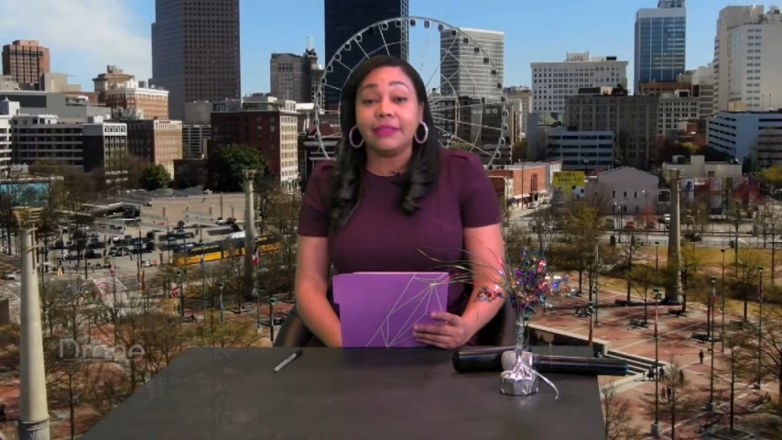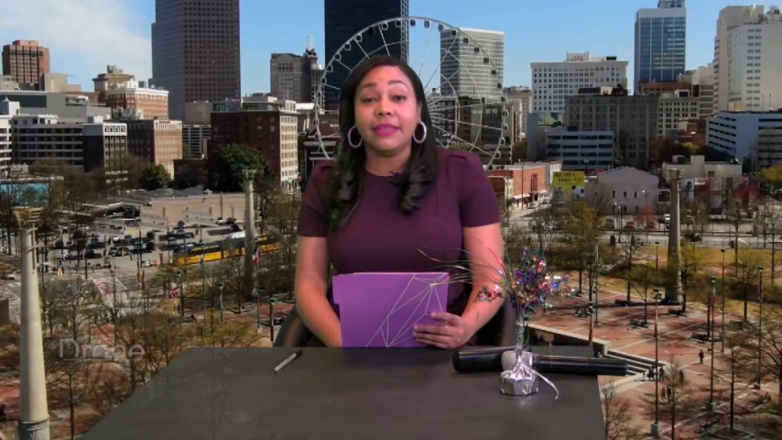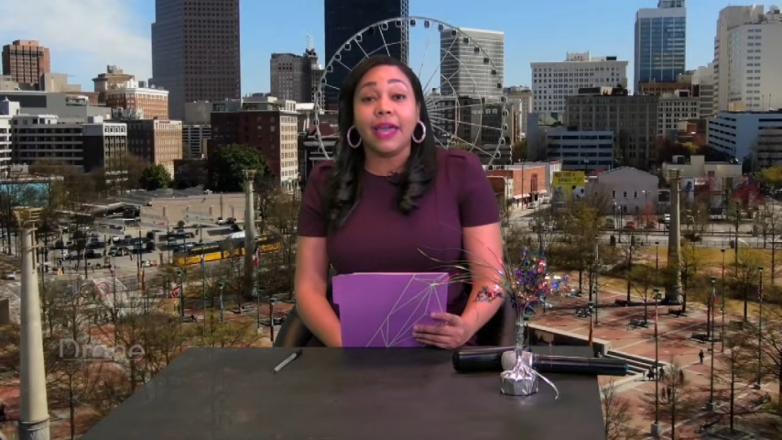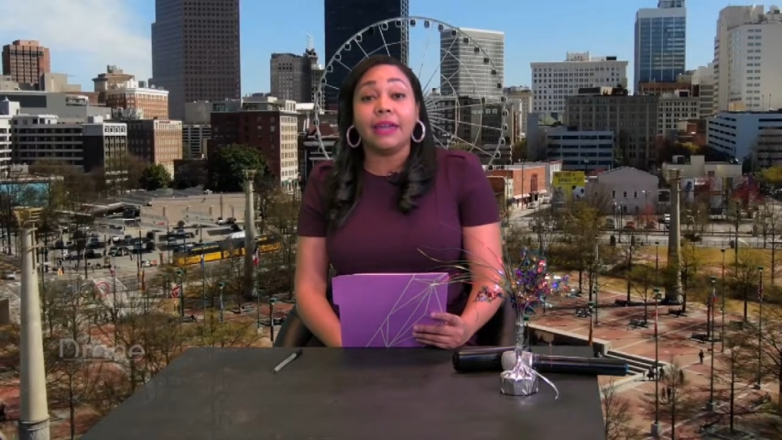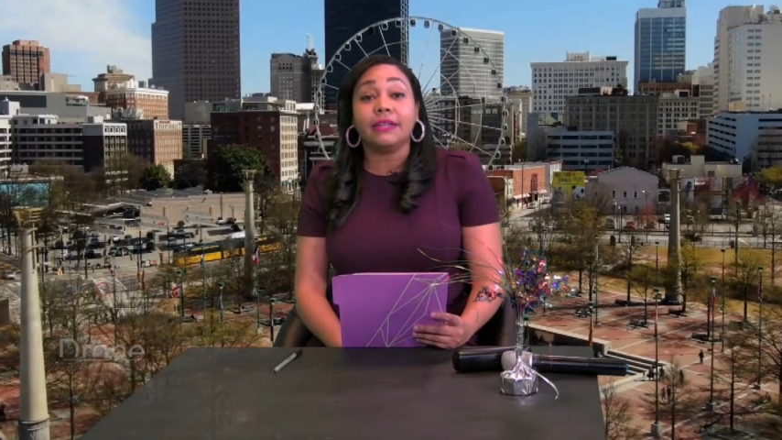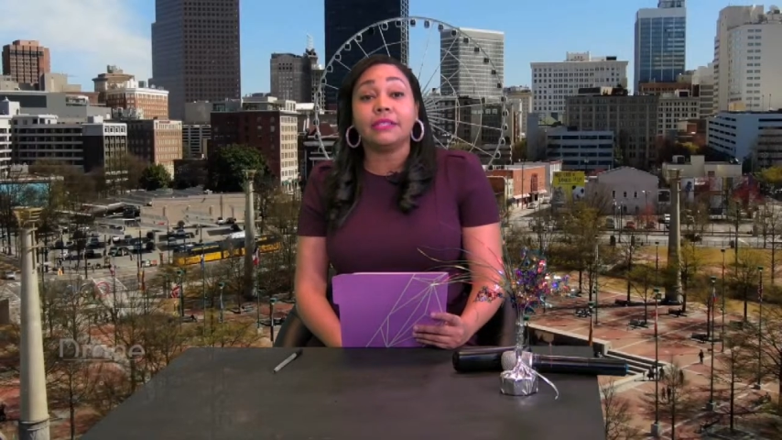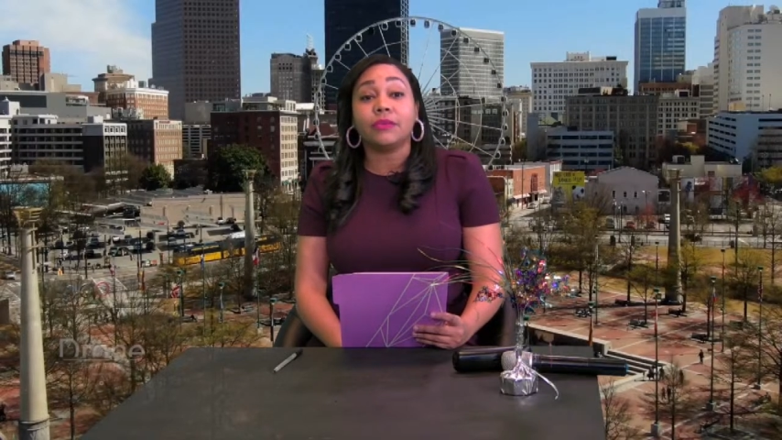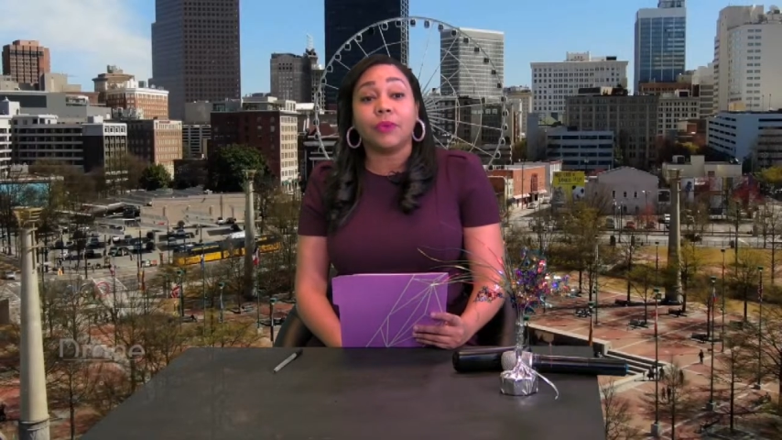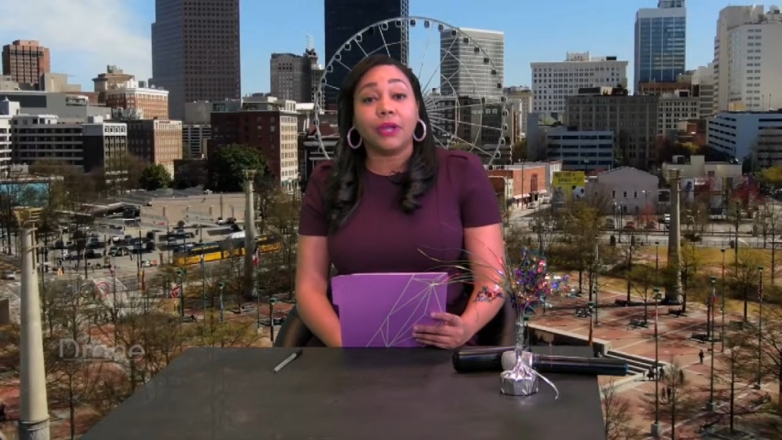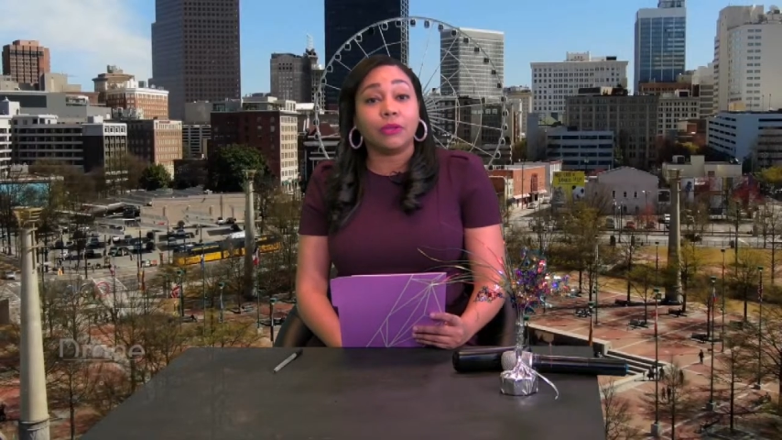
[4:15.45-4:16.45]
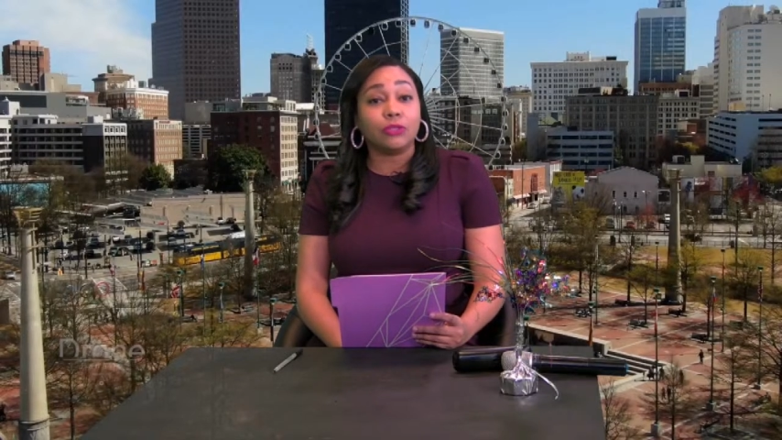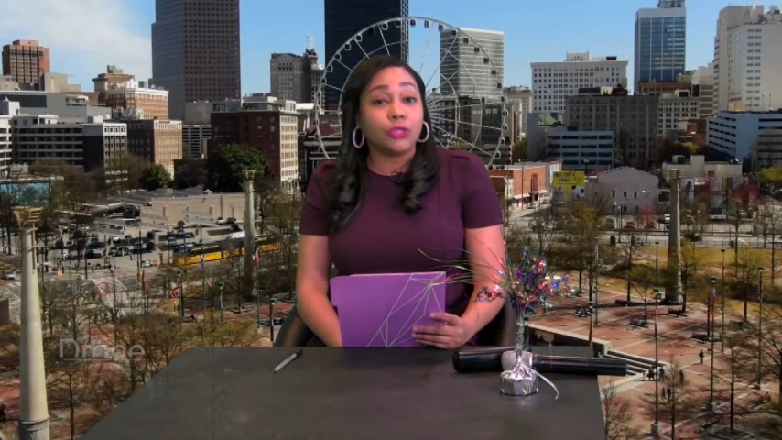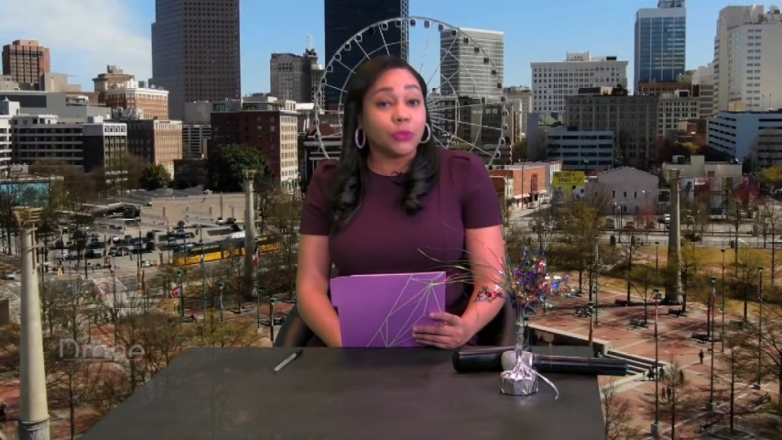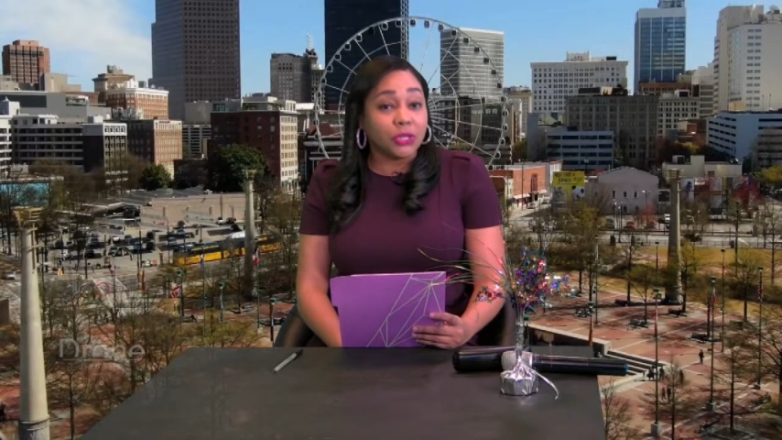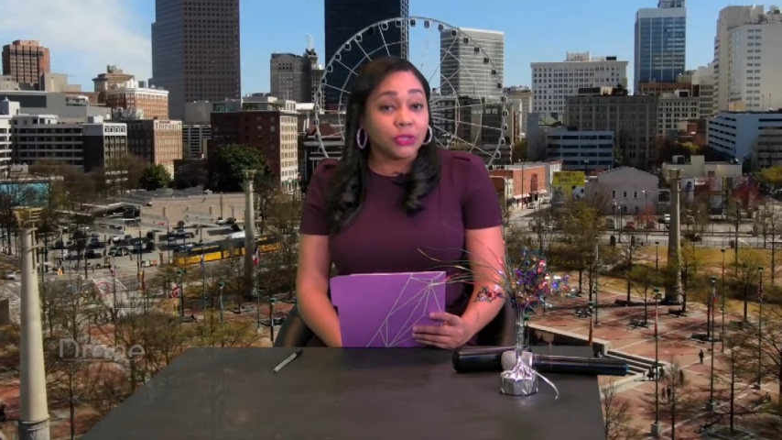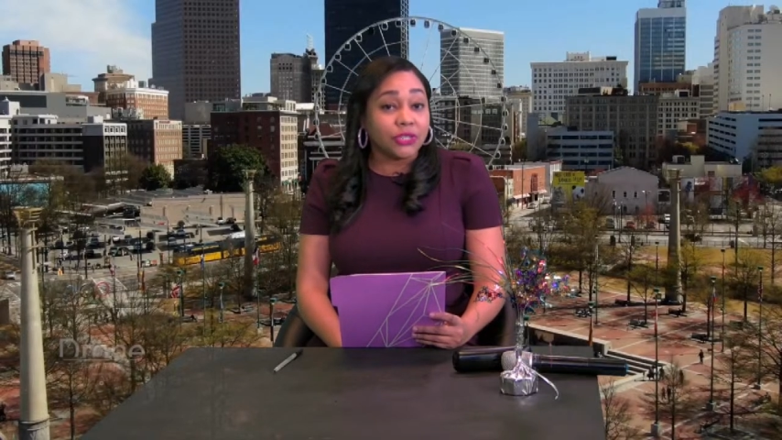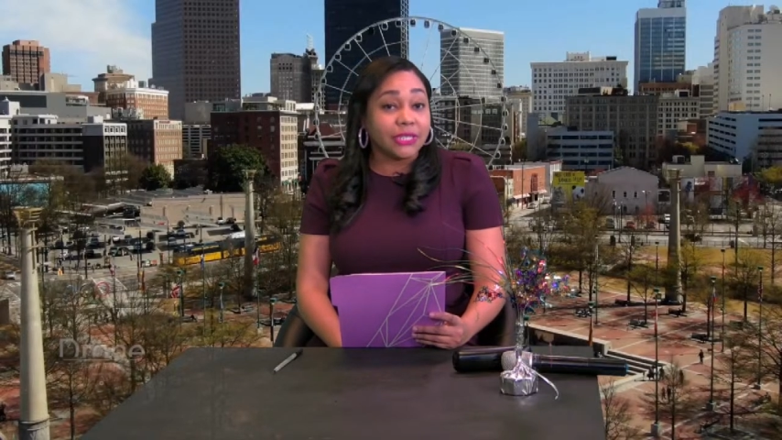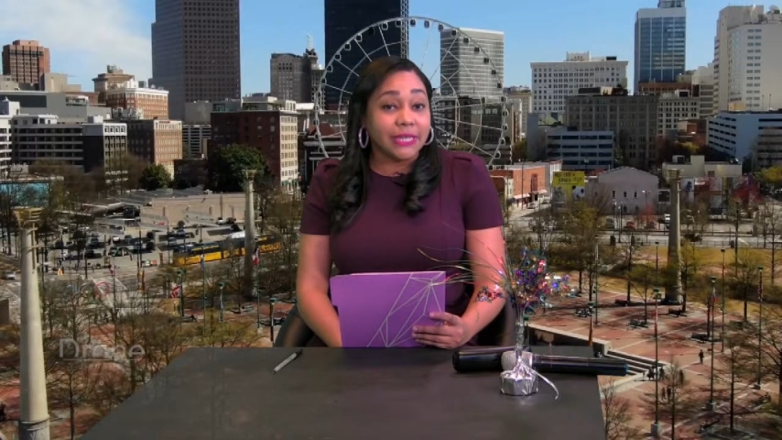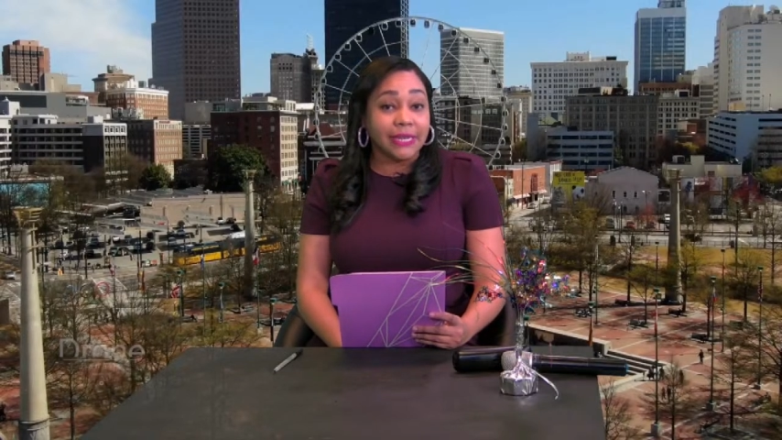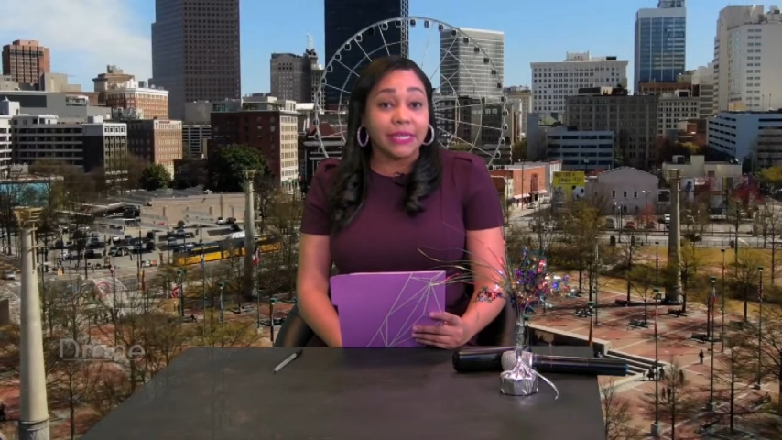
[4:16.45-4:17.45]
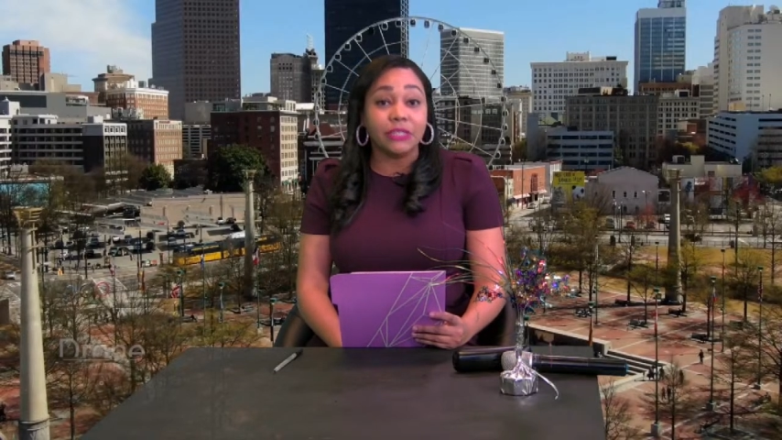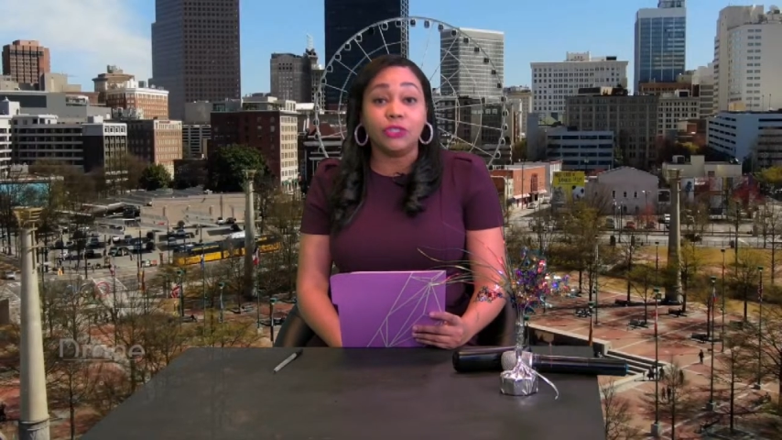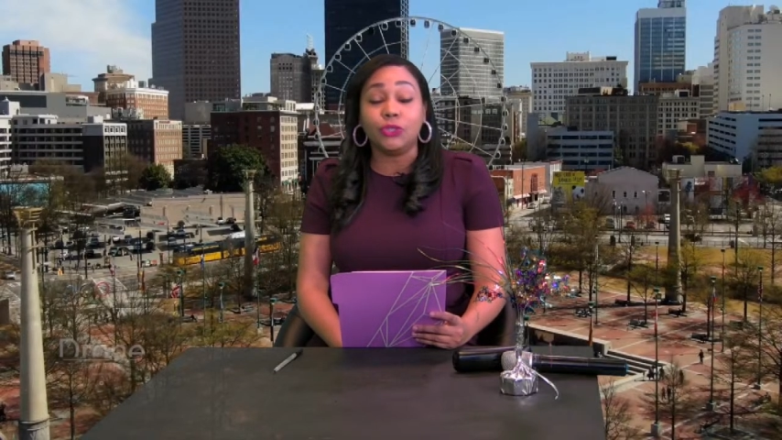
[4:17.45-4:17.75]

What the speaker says: that is around 210,